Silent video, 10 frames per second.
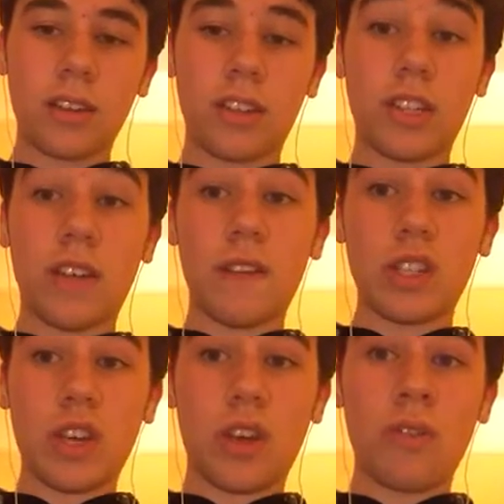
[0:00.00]
Because if
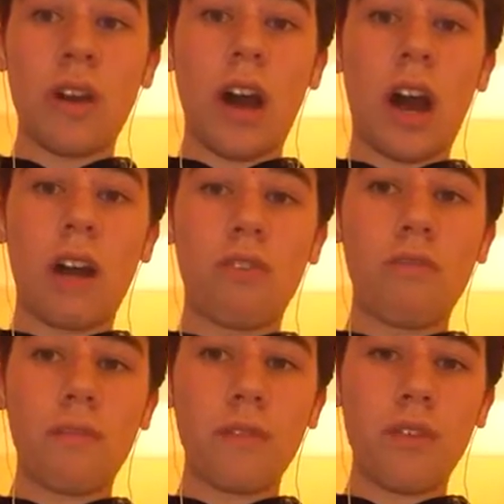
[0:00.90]
you do, I
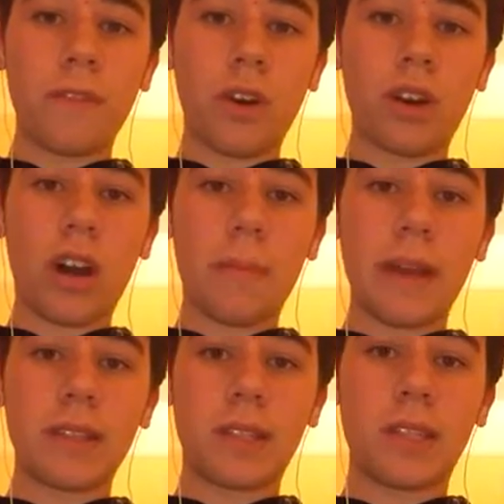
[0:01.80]
will remove your
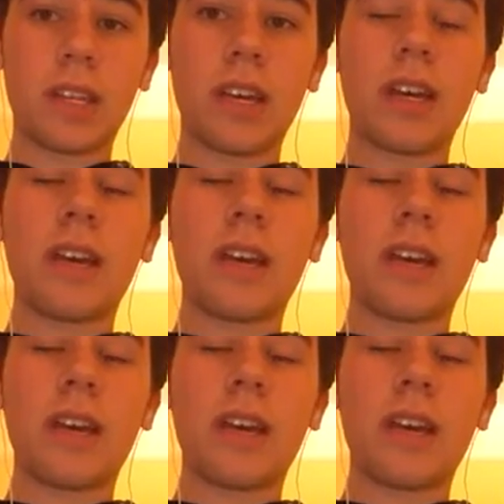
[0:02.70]
comment.